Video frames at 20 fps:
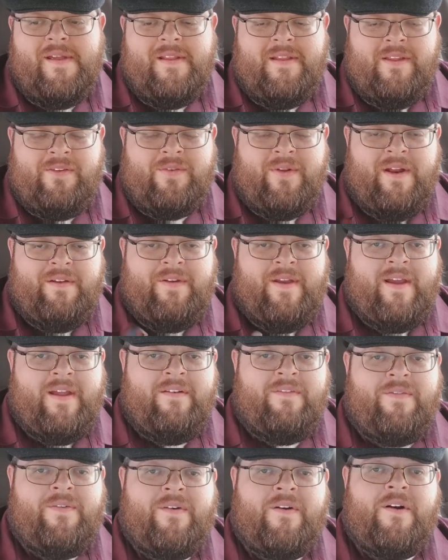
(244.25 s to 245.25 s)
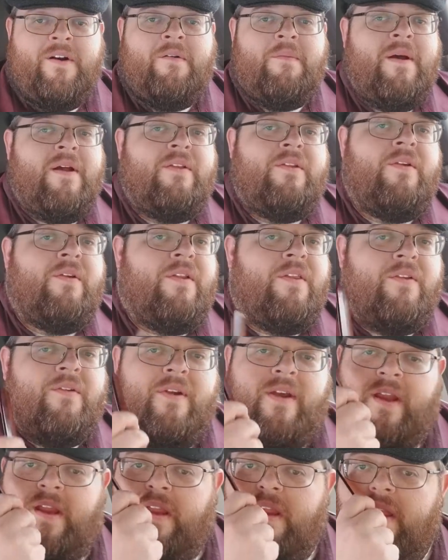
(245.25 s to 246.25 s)
This one I've had for about two to
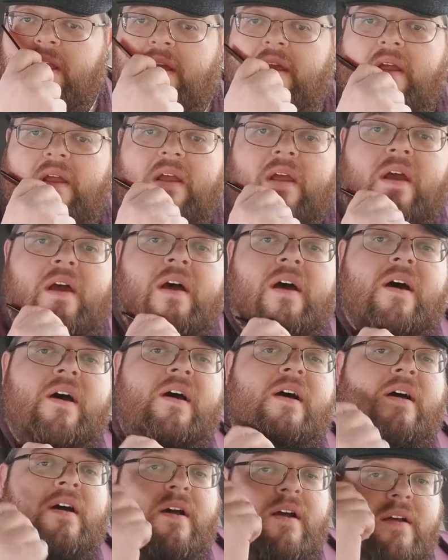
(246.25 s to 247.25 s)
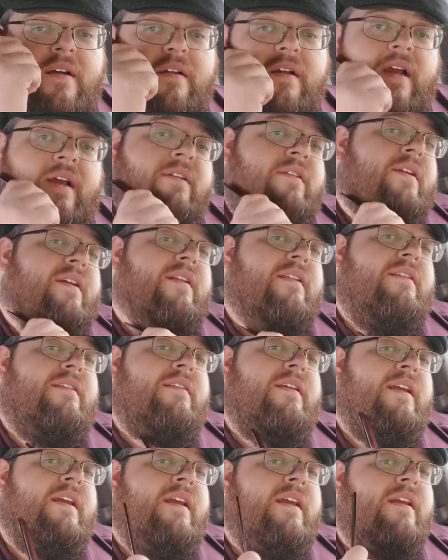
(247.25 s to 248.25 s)
three. Uh, as you can
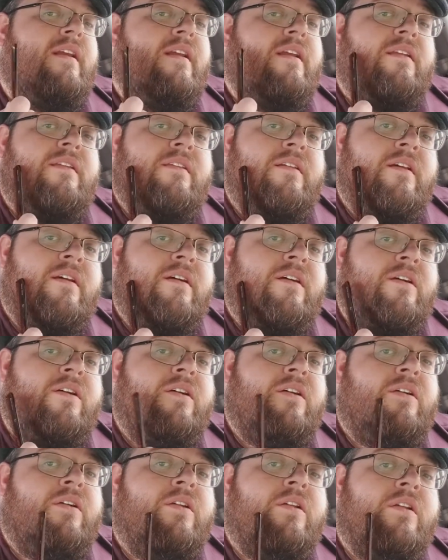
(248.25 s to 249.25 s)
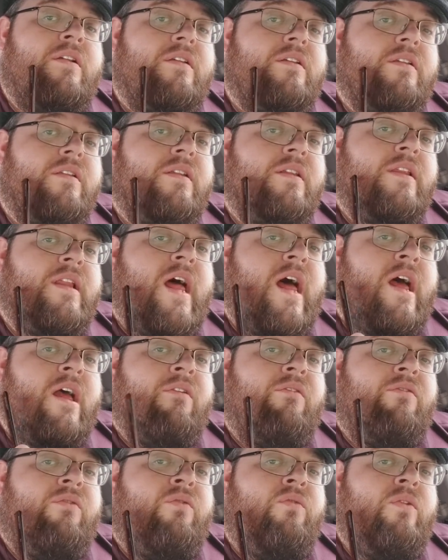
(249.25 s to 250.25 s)
see, still not
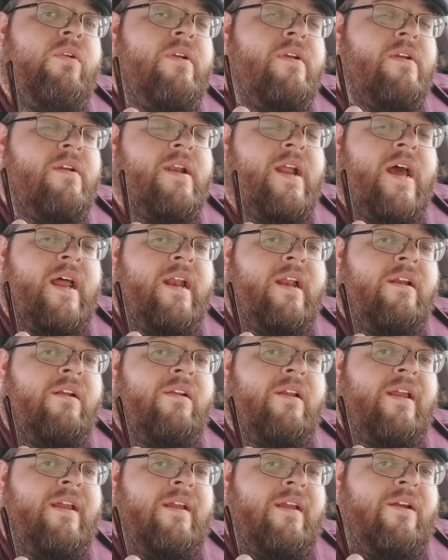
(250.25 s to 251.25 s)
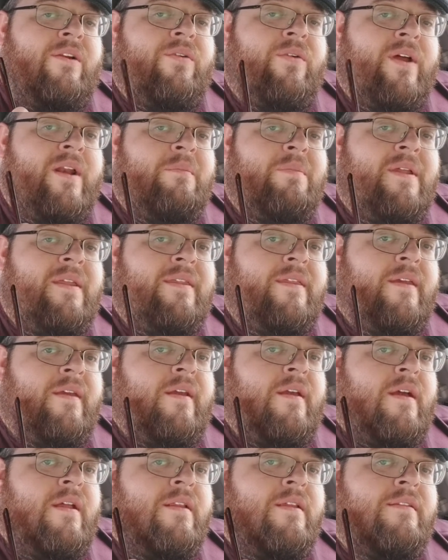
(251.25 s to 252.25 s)
not in, incredibly
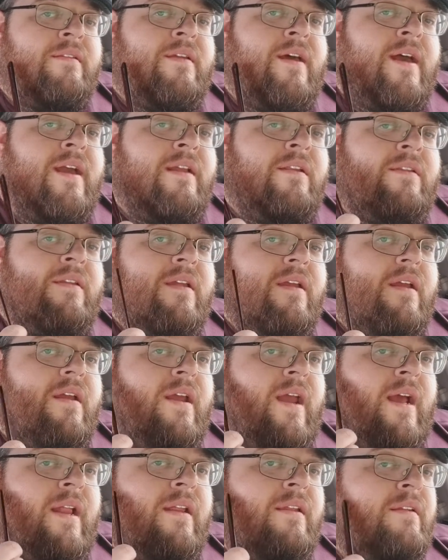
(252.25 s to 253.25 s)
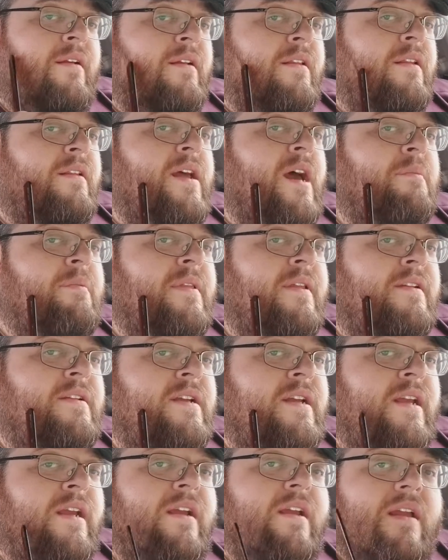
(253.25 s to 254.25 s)
thick on the sides, at least here at the top of the
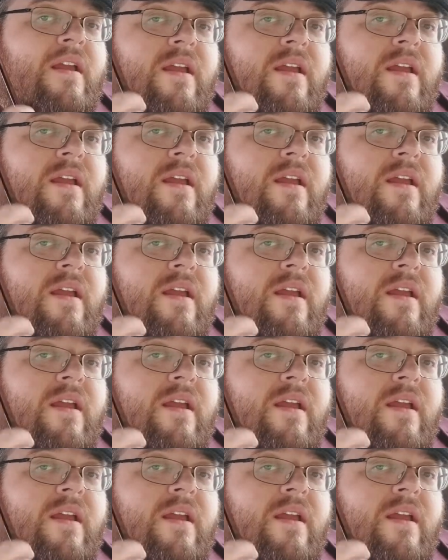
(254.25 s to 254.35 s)
cheek.